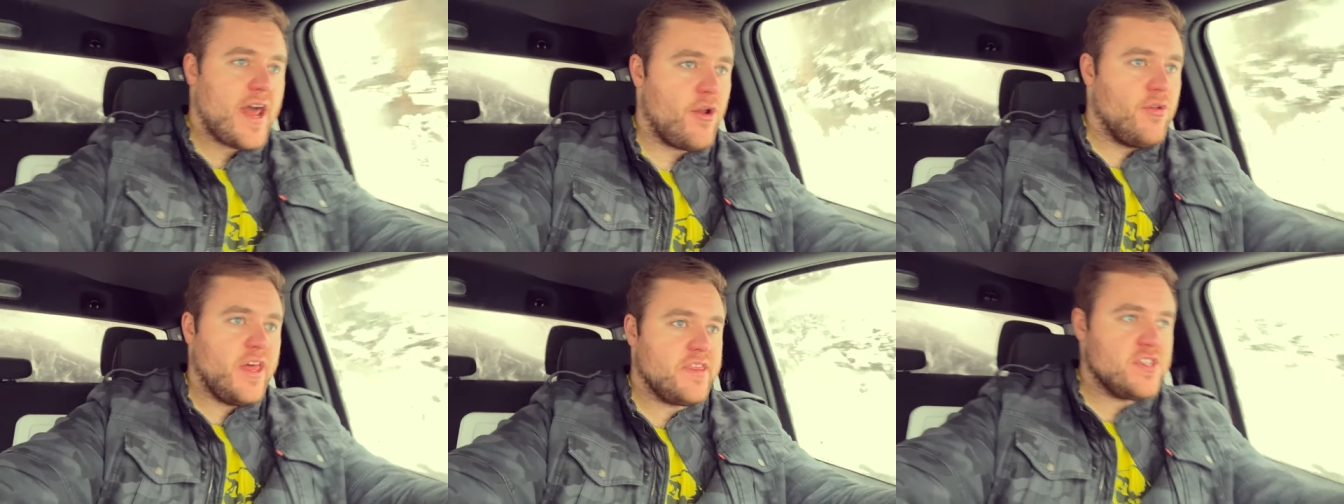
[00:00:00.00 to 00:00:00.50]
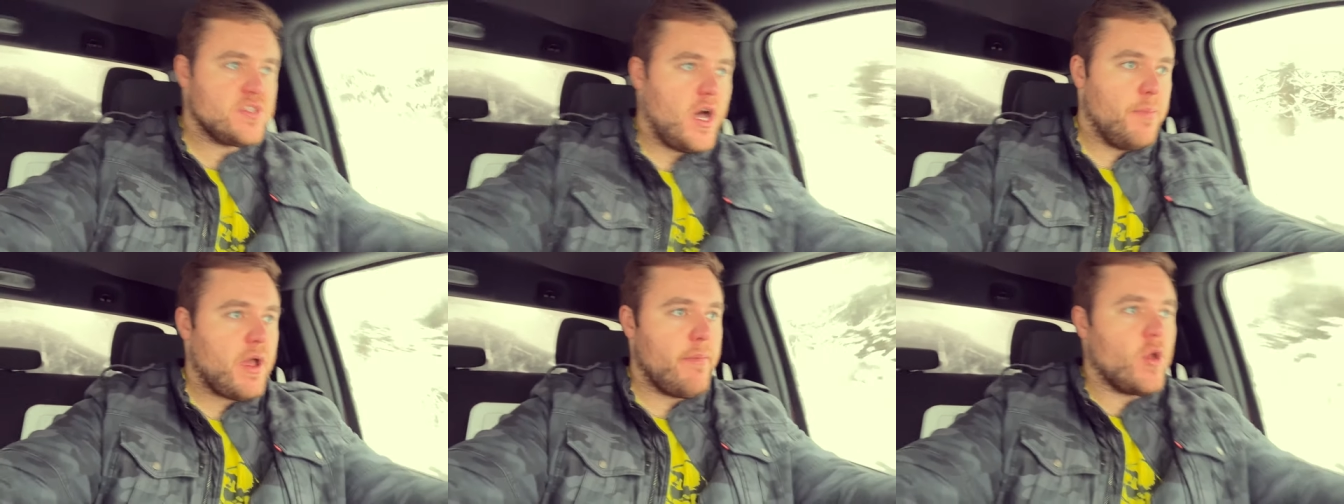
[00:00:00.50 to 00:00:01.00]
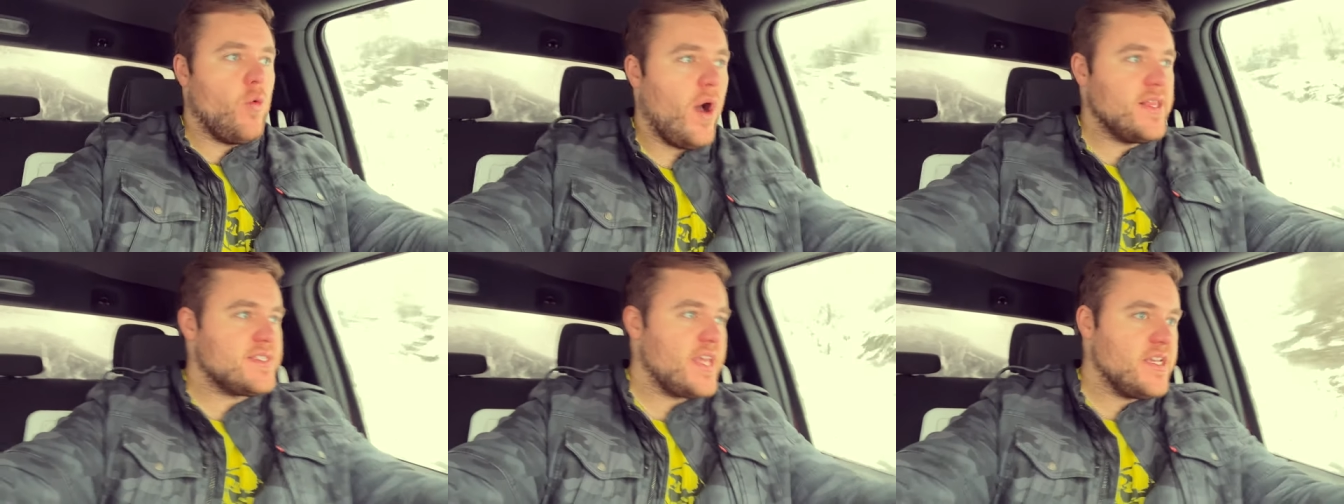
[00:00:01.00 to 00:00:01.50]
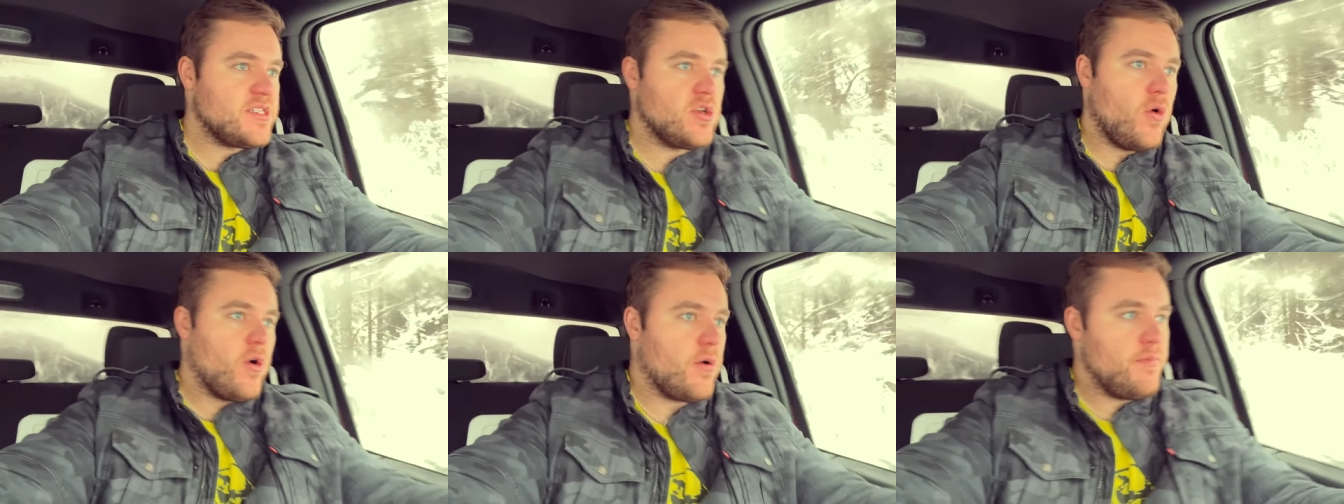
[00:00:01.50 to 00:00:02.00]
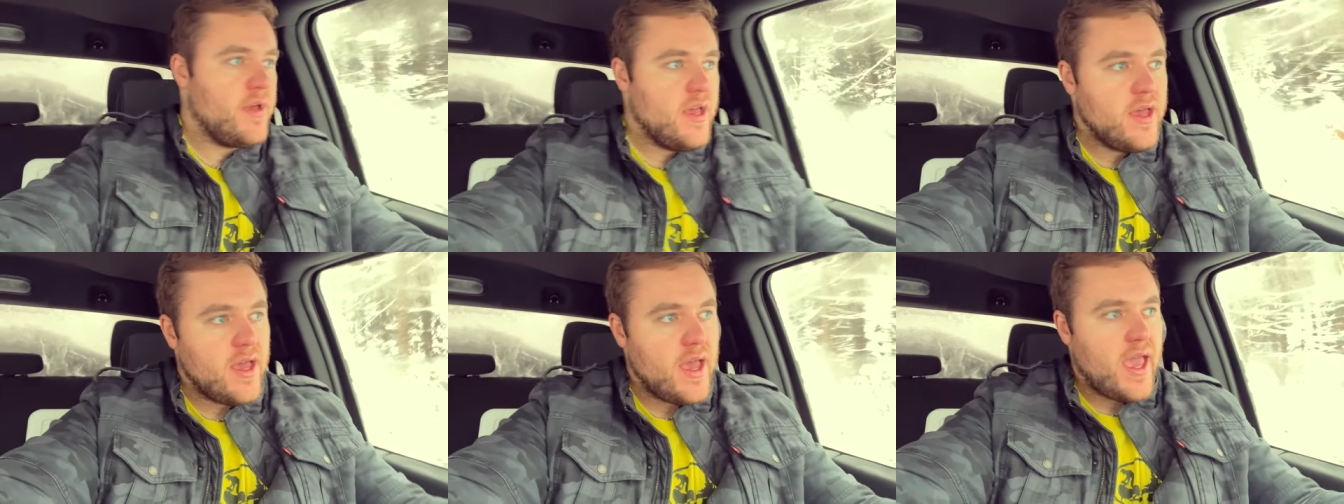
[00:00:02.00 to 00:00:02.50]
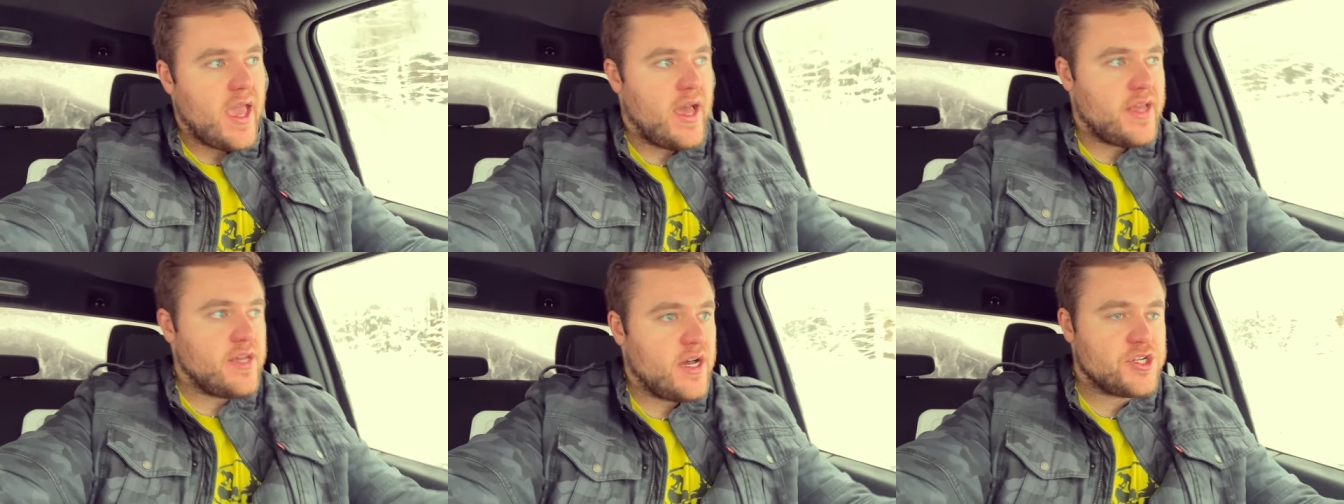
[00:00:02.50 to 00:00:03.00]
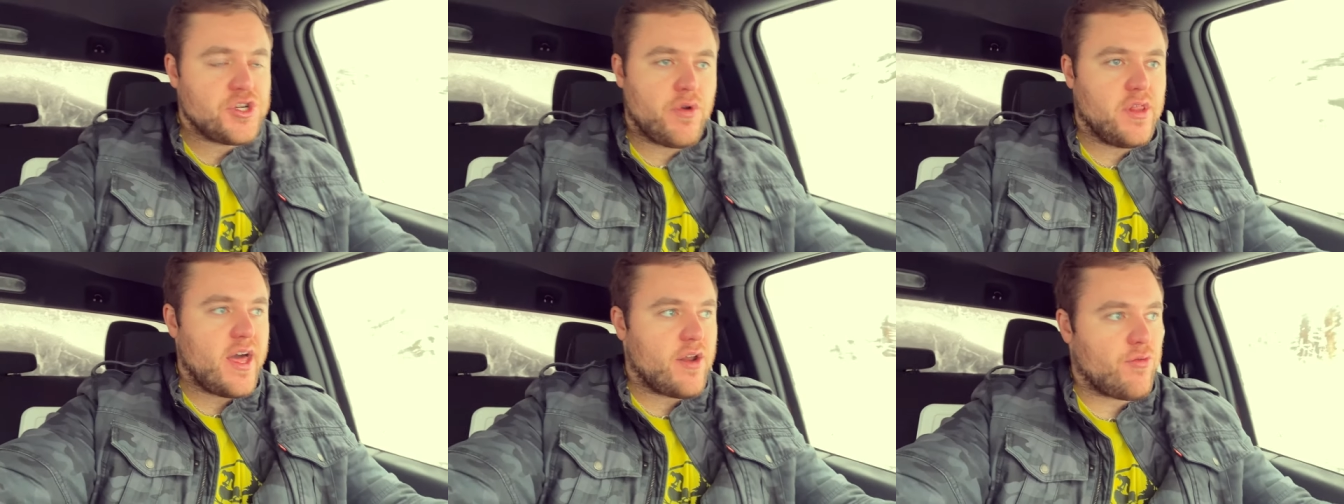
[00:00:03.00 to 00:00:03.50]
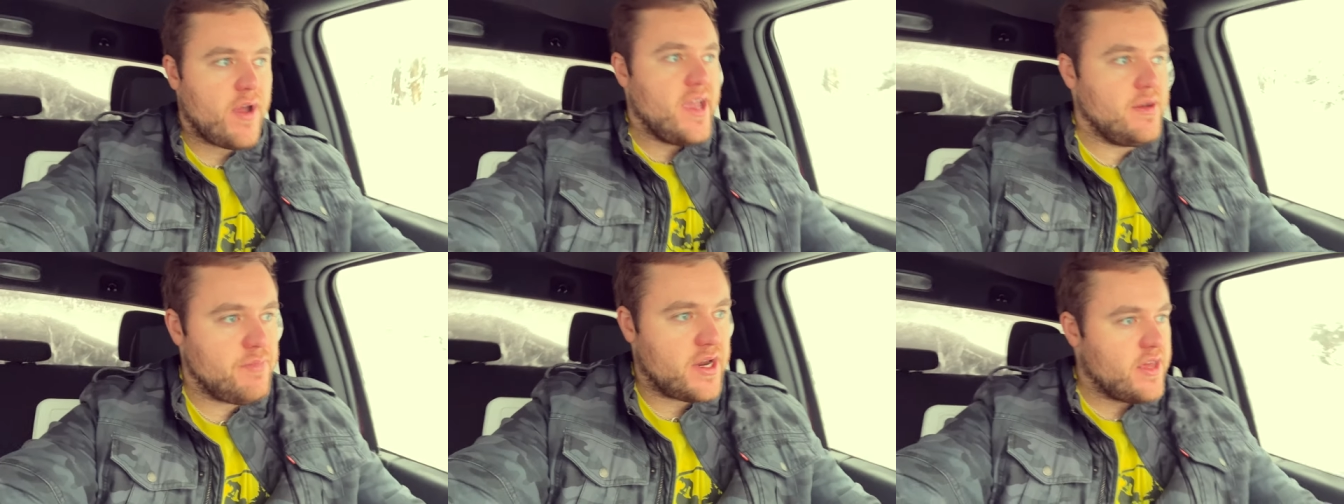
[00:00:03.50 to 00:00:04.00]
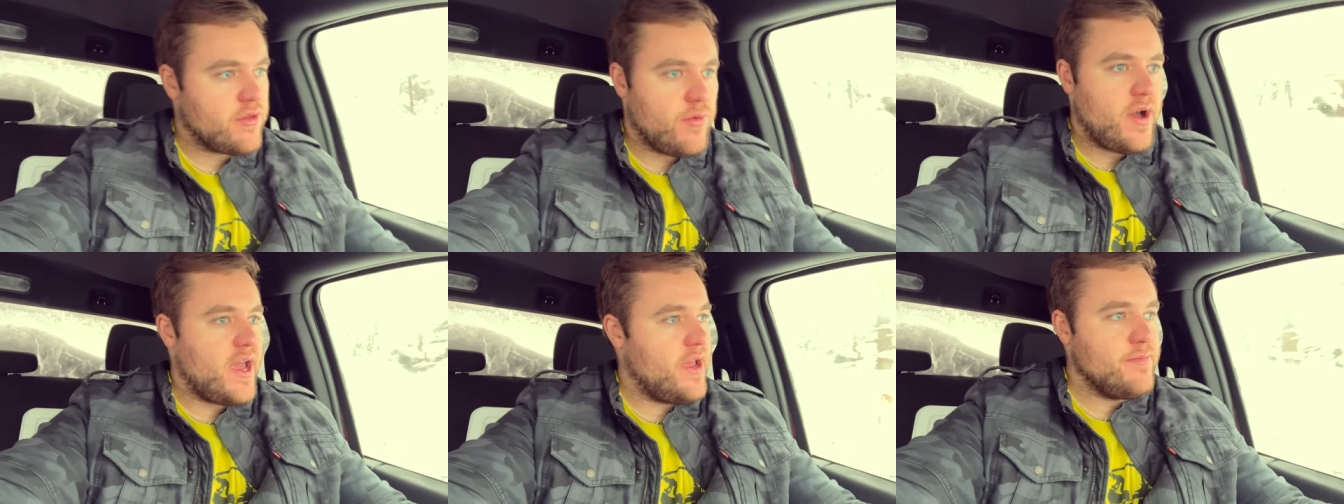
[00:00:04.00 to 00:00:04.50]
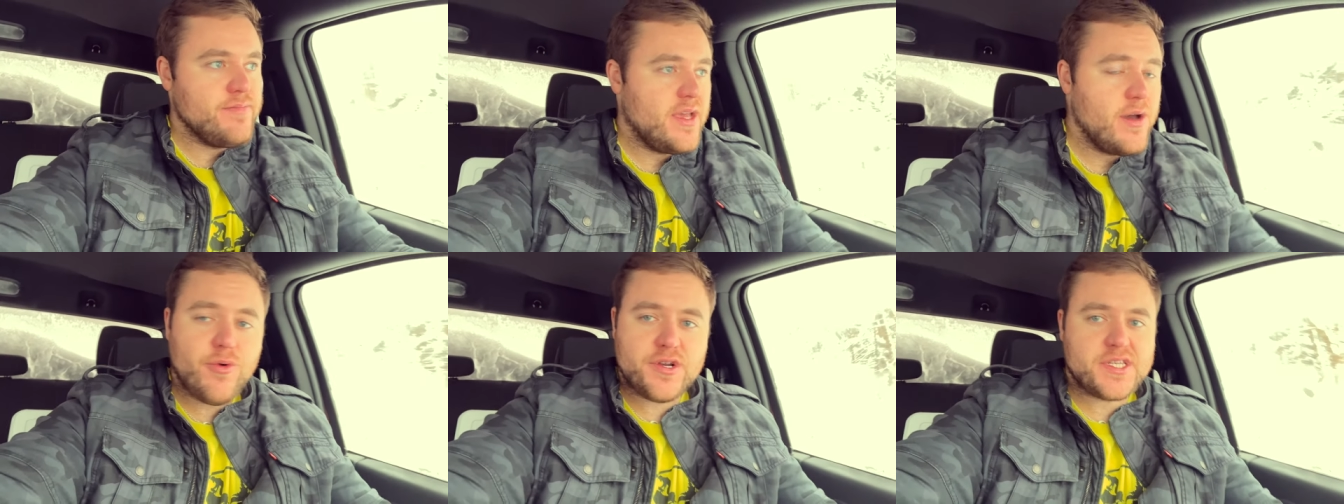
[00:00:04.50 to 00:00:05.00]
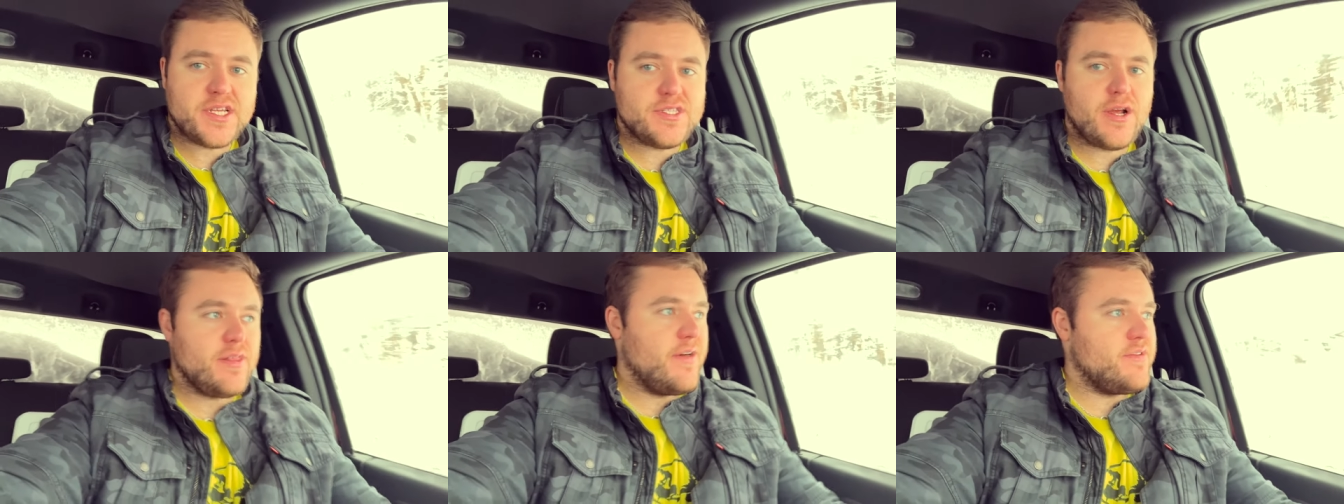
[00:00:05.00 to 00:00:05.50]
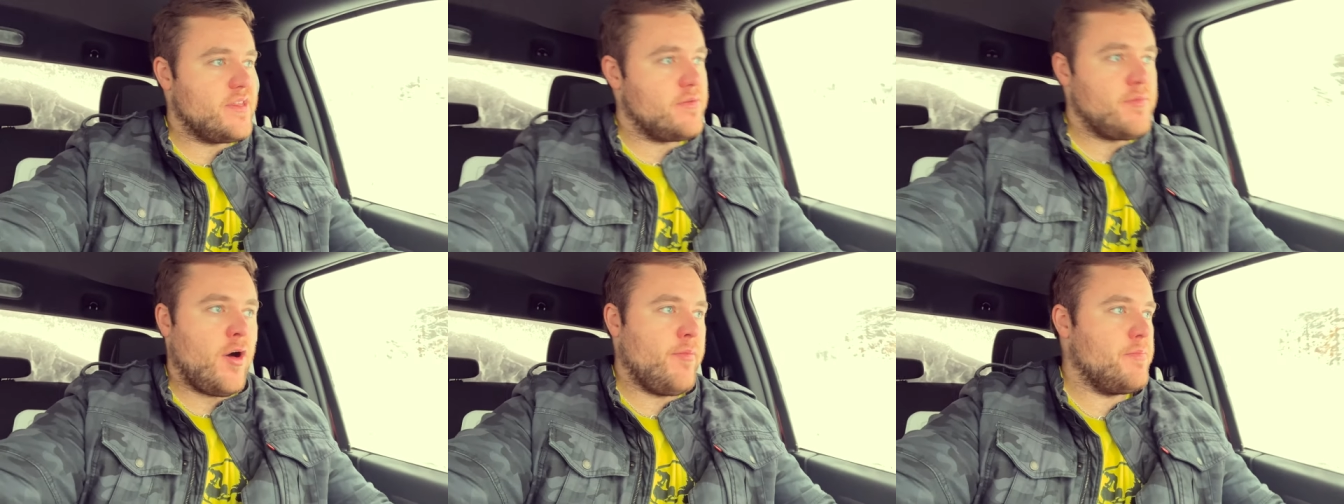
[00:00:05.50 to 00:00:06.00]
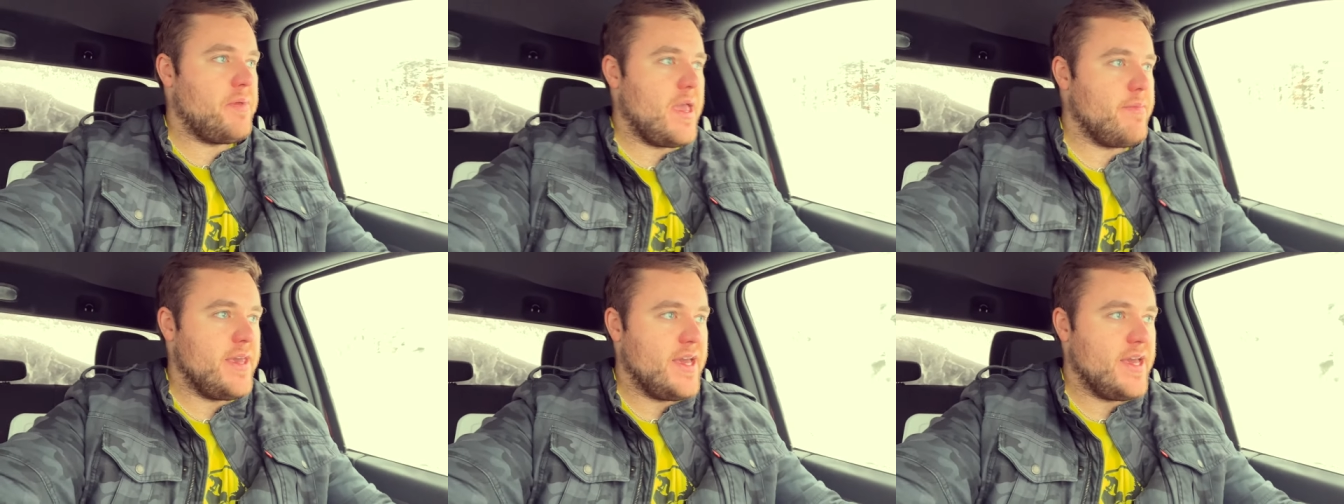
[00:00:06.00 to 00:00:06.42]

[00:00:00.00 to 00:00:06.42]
I don't like this upcoming Wednesday storm and uh, showing a lot of rain, but either way, we're just going to start living in the moment, baby.